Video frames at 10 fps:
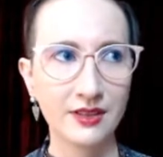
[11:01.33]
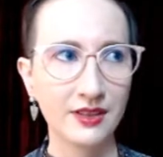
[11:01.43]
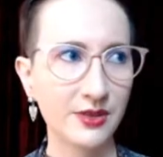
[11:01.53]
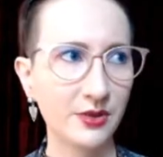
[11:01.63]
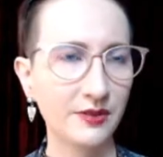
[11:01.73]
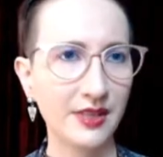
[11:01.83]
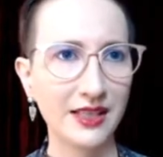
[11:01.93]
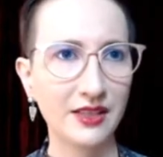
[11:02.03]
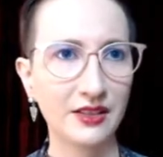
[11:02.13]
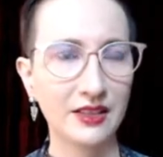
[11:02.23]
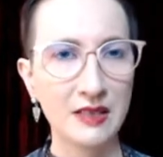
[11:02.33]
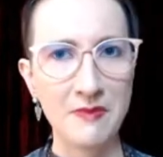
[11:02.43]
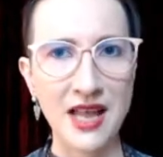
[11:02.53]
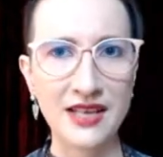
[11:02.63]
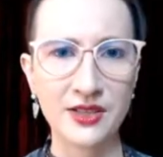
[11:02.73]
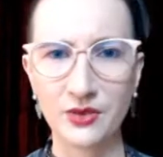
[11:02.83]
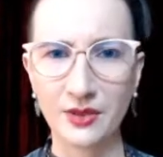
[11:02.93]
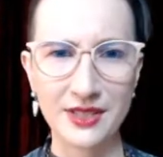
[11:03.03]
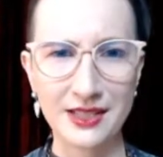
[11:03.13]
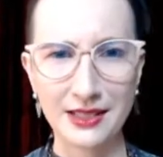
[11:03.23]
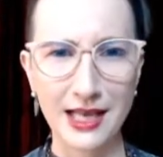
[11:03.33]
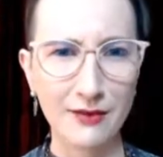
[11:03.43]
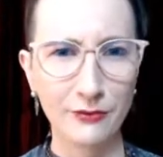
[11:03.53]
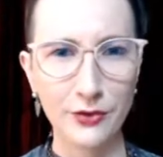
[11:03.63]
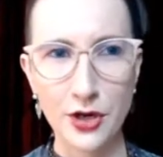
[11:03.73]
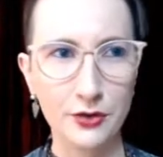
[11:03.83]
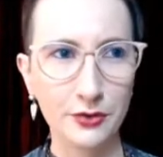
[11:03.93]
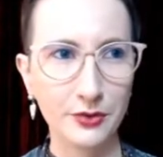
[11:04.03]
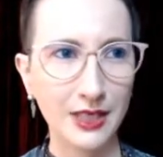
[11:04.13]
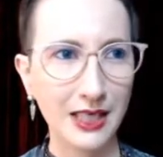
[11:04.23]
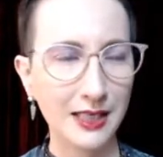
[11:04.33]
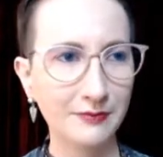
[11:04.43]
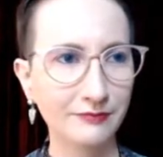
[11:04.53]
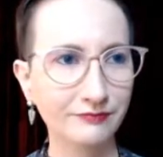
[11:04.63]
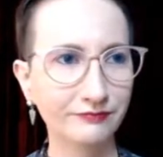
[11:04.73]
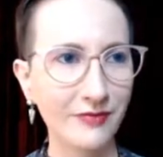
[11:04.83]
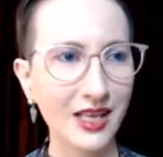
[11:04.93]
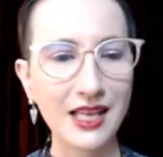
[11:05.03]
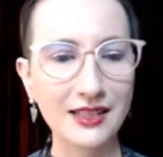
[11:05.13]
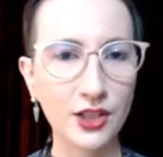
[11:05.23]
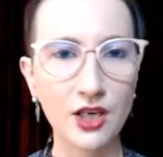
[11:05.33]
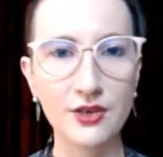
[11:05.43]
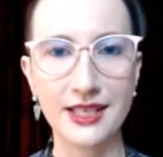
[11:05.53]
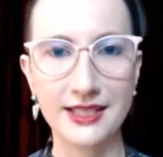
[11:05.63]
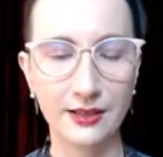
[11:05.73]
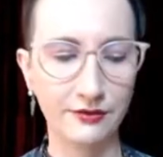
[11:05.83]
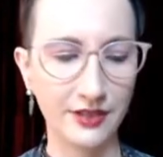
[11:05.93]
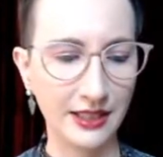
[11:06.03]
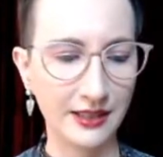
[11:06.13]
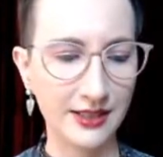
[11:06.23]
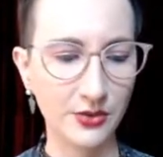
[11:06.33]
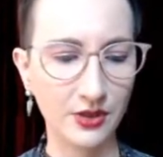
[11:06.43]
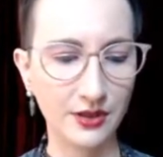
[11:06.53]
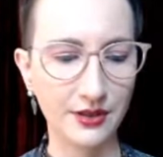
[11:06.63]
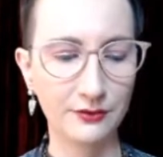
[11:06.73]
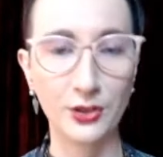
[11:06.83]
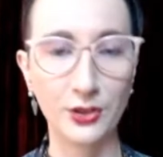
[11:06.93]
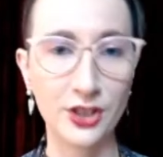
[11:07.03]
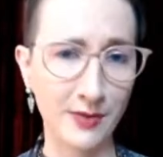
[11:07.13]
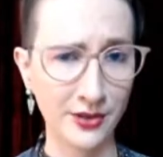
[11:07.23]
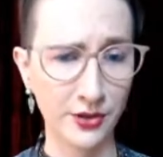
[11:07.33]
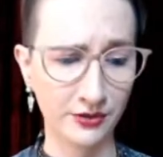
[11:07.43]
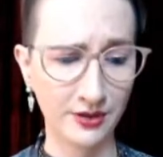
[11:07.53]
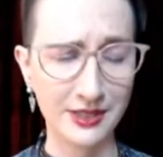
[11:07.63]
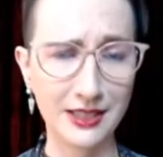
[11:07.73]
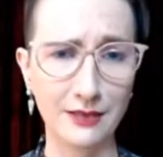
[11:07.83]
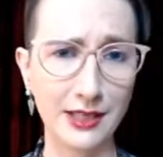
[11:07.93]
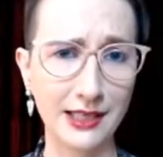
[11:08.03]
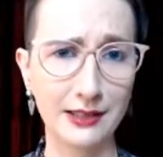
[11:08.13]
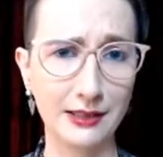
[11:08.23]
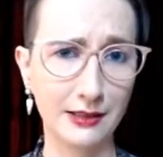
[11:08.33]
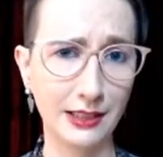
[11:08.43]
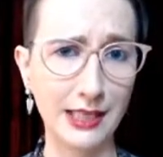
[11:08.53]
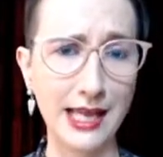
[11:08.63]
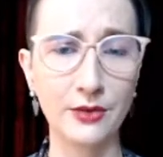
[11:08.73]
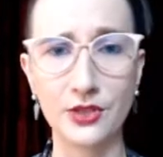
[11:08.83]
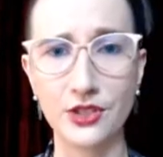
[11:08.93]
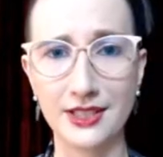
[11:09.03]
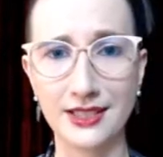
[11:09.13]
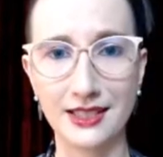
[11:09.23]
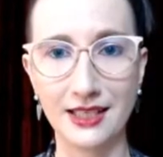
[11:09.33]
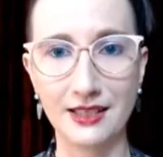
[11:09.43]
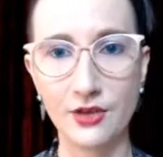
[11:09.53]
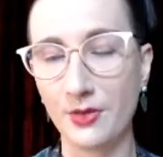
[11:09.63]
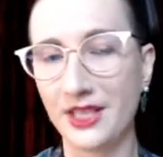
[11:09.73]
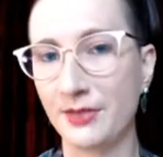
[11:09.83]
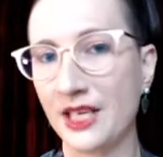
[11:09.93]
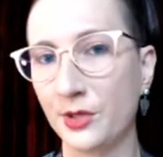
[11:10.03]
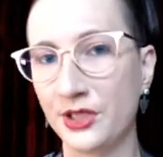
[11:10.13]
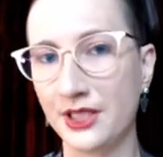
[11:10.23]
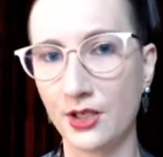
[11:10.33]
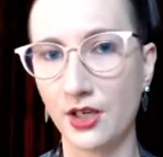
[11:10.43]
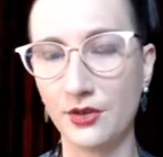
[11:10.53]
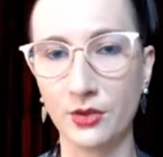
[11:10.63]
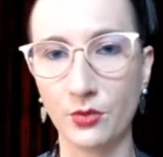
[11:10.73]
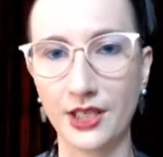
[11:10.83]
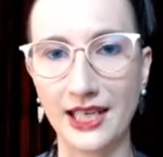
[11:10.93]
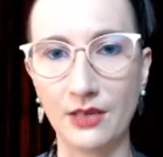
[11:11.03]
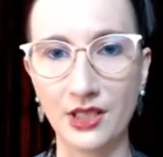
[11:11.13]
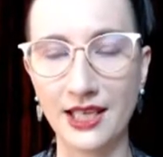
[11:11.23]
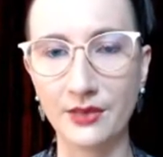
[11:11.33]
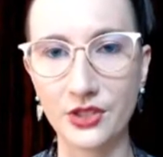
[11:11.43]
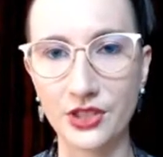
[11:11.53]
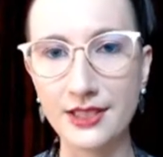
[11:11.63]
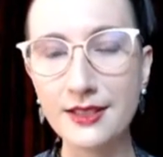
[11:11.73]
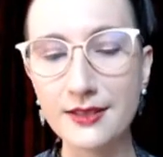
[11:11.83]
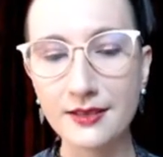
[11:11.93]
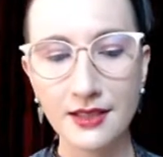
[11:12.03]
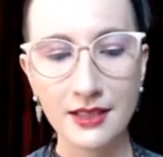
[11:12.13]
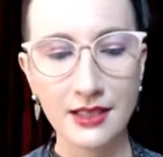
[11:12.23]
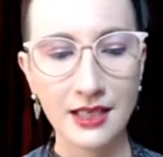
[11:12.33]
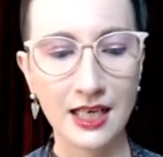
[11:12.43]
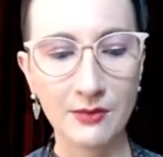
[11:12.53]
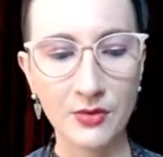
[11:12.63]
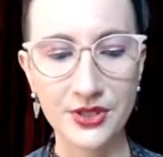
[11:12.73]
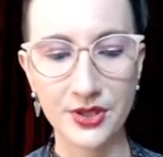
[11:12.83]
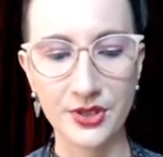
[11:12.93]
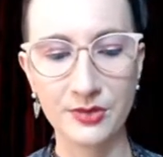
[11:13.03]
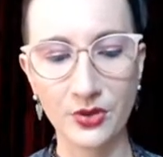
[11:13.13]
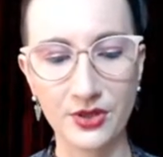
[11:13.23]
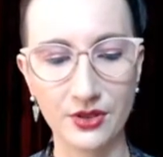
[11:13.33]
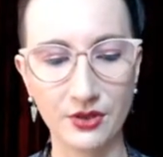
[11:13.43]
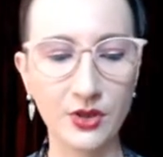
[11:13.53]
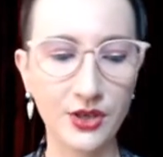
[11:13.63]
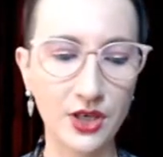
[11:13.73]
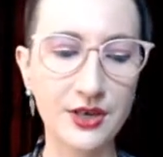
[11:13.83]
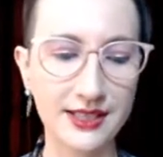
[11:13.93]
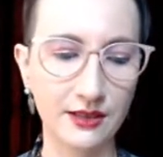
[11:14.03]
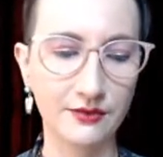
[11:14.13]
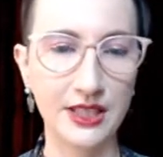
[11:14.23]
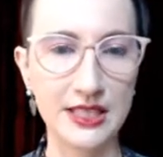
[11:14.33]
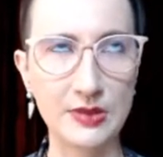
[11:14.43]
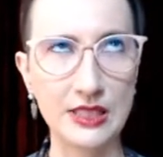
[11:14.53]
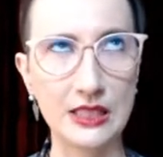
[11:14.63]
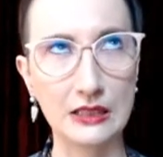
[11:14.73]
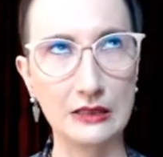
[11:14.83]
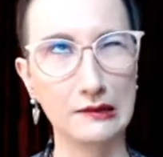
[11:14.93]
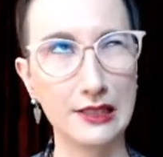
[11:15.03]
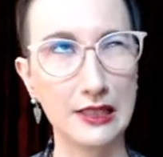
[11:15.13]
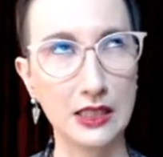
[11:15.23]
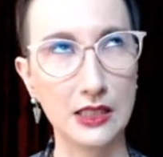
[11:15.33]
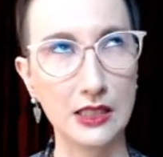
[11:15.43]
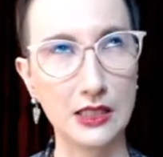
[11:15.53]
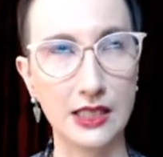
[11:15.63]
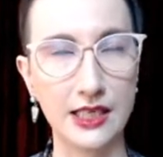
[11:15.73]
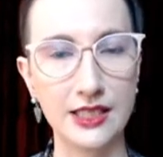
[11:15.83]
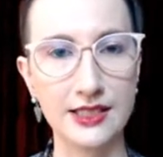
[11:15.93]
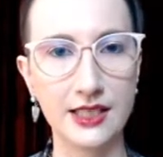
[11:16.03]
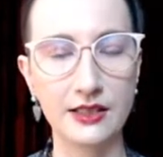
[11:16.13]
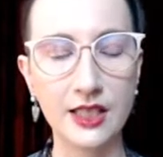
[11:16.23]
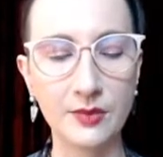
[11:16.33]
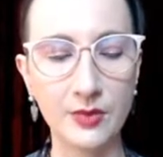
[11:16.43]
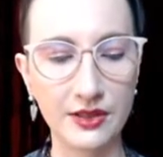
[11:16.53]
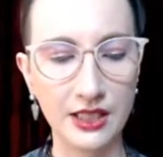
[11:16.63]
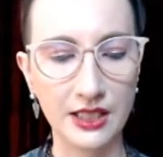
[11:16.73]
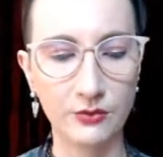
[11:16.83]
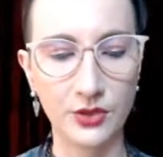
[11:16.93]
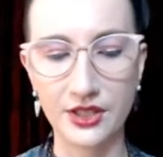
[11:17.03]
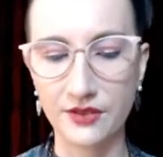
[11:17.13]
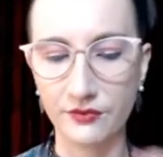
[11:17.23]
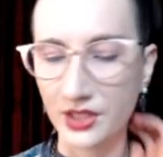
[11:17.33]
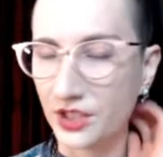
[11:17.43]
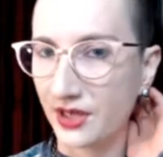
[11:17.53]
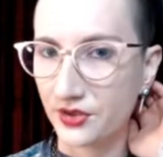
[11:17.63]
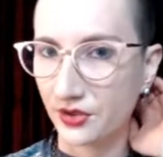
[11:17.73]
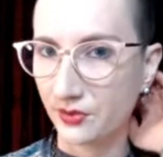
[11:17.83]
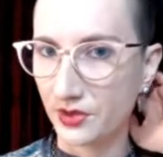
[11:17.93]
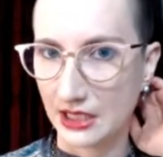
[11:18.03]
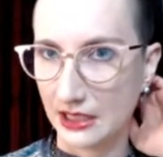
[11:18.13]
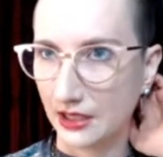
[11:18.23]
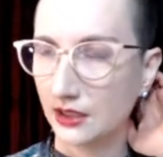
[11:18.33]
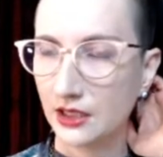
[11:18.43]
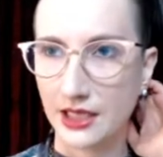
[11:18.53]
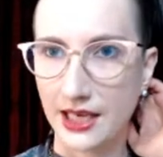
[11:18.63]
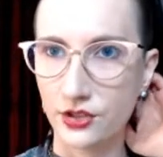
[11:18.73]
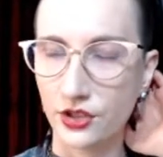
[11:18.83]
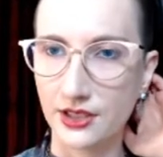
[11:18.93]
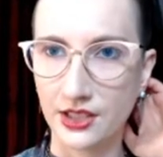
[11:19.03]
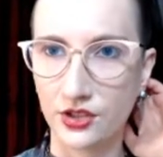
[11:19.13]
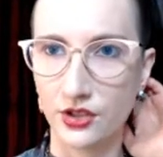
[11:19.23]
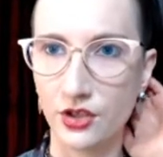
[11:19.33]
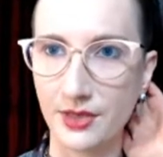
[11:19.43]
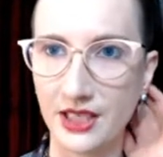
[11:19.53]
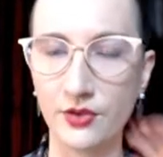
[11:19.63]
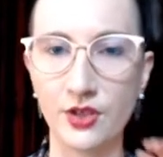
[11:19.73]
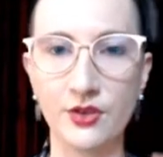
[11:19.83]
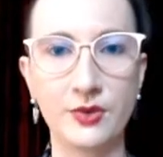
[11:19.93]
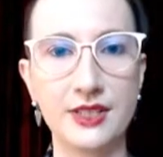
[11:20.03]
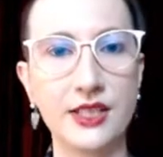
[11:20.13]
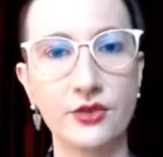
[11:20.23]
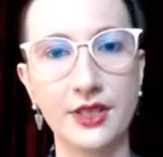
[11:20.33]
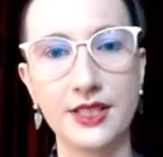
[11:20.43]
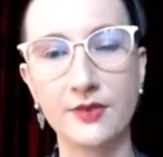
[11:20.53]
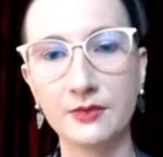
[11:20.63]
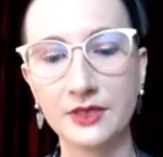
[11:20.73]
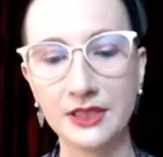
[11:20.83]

sort of like manuscripts that have no, um, like the Codex Seraphinianus or the Voynich manuscript, stuff like the the language is nobody's been able to decode it or work out what language it is. Uh, most of those books are, well, the Codex Seraphinianus was the uh, eighties, I think, but the Voynich manuscript was like ancient, ancient. Nobody even knows what century it's from.